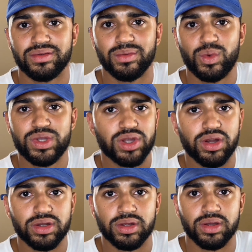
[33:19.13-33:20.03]
We
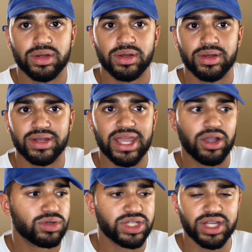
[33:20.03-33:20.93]
start
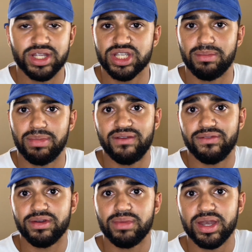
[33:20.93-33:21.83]
negotiating Shabbat for
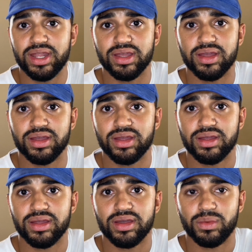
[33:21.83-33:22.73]
money.
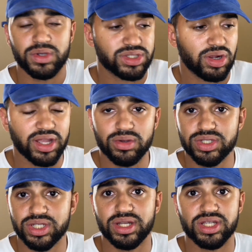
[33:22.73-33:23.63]
We start
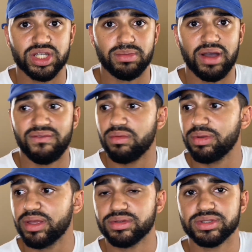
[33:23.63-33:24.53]
negotiating Shabbat for
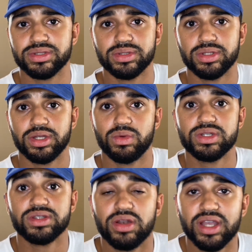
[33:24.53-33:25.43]
bills. We
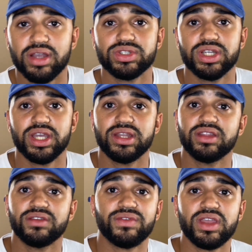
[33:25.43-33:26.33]
start negotiating the
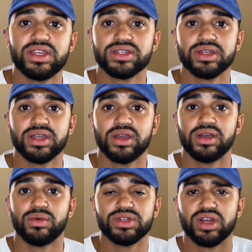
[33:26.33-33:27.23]
feast.
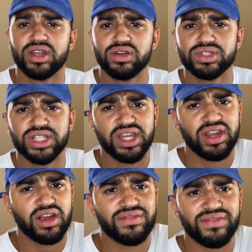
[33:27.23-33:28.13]
We start negotiating
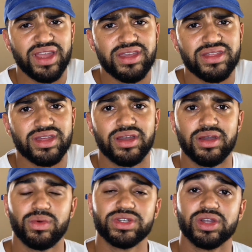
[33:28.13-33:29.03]
our faith.
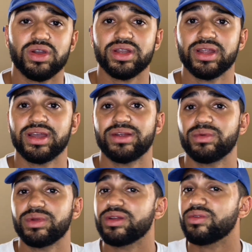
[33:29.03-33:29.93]
We start
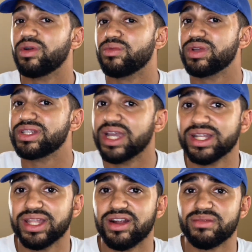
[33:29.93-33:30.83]

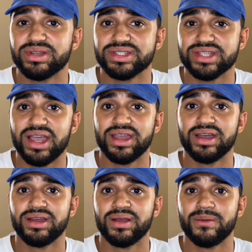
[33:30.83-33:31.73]
rejecting our Messiah
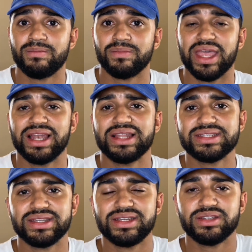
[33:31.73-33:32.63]
and
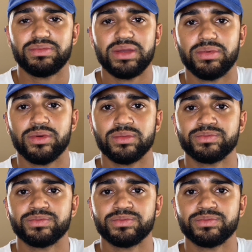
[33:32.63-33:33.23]
listening to people